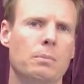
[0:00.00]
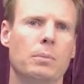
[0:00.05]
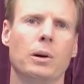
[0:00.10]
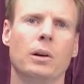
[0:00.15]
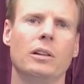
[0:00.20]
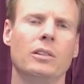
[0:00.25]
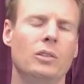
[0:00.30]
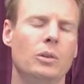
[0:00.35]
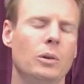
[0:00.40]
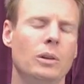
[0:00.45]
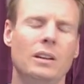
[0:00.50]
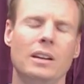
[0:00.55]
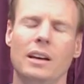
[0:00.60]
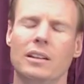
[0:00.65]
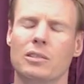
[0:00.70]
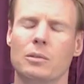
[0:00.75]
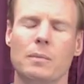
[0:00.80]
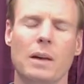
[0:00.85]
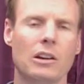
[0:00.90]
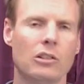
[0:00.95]
burn it to a
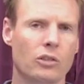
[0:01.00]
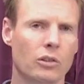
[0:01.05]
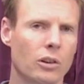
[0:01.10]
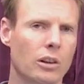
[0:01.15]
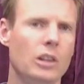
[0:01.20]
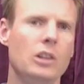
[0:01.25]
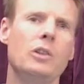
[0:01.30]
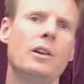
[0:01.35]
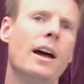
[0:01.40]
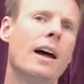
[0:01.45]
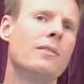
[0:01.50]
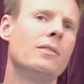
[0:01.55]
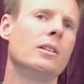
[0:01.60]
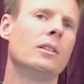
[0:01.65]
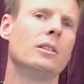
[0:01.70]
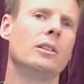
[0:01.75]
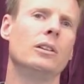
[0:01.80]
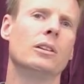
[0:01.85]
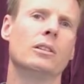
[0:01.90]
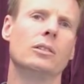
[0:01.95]
disk, make sure that you have
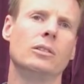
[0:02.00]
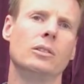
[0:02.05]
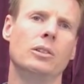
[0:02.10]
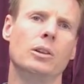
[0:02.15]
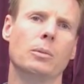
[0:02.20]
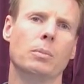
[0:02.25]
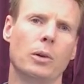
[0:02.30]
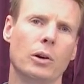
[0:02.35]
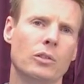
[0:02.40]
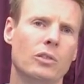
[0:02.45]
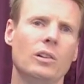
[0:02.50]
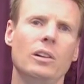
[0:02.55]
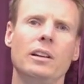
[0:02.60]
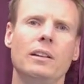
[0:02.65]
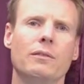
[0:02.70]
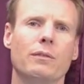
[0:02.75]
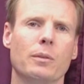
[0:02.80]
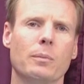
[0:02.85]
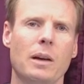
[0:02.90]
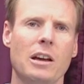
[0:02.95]
your personal
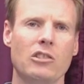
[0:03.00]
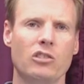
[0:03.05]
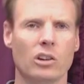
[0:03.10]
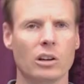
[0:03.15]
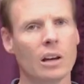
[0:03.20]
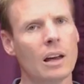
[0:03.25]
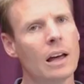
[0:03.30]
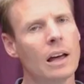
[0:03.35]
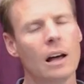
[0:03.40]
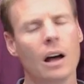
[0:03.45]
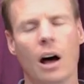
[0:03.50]
information.